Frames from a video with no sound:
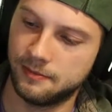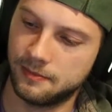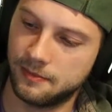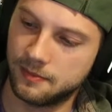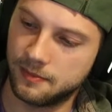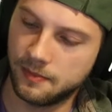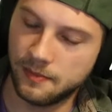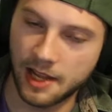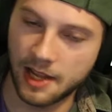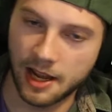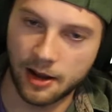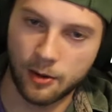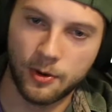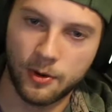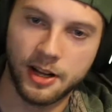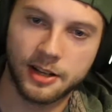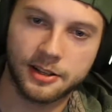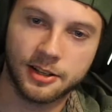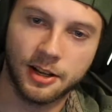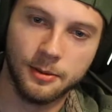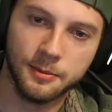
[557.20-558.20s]
Now, when
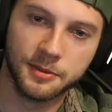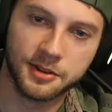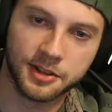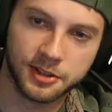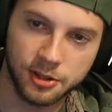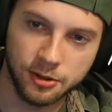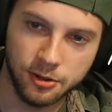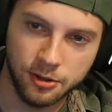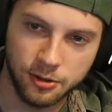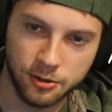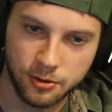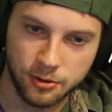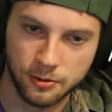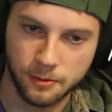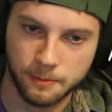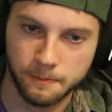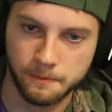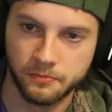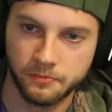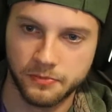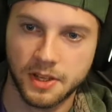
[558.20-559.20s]
it comes to
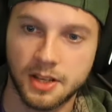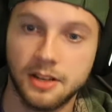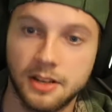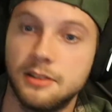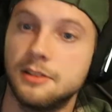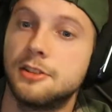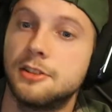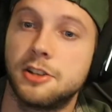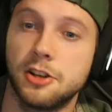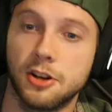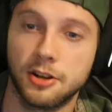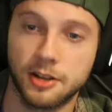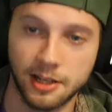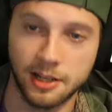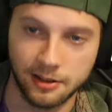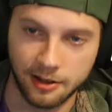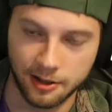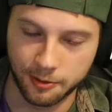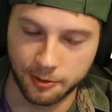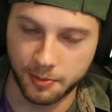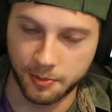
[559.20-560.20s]
chugging
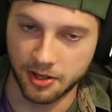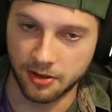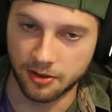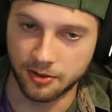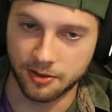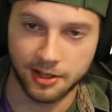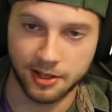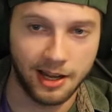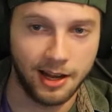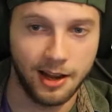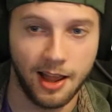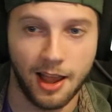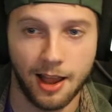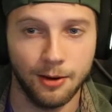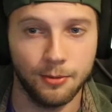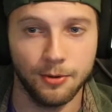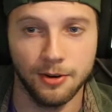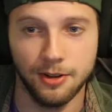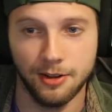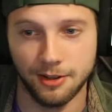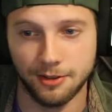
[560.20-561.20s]
these beers, I
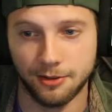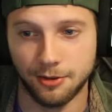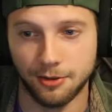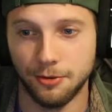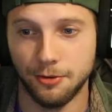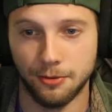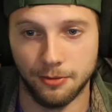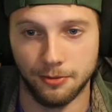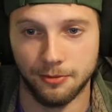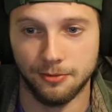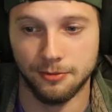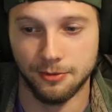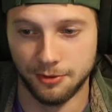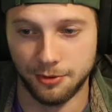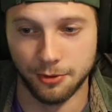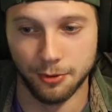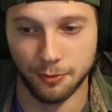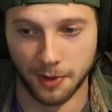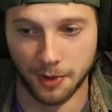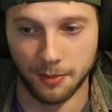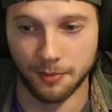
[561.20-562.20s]
really do
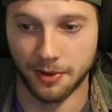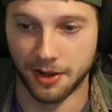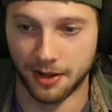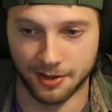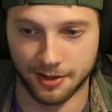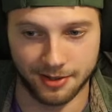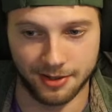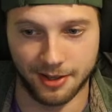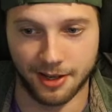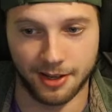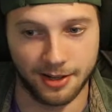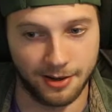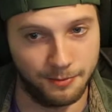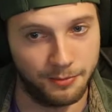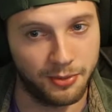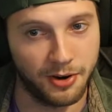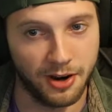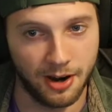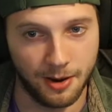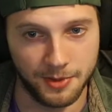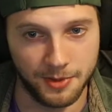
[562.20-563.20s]
my best. I can
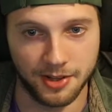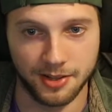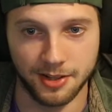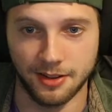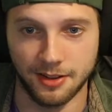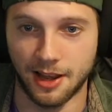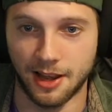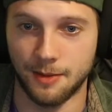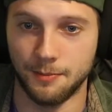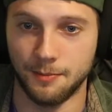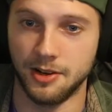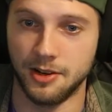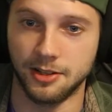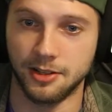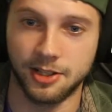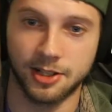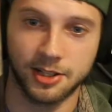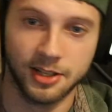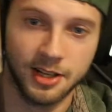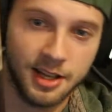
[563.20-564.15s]
promise you that much.